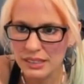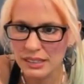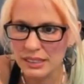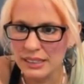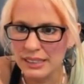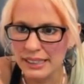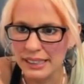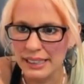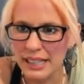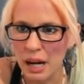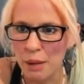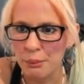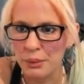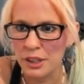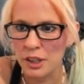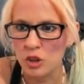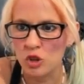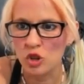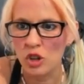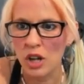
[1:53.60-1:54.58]
and I'm going to
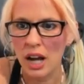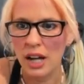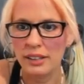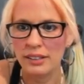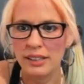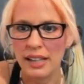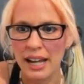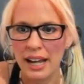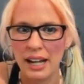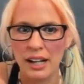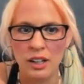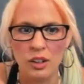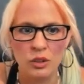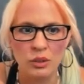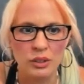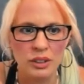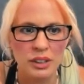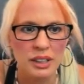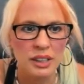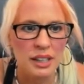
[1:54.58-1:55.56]
jot
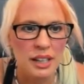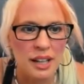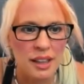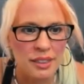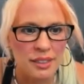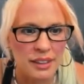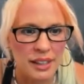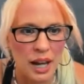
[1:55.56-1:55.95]
down the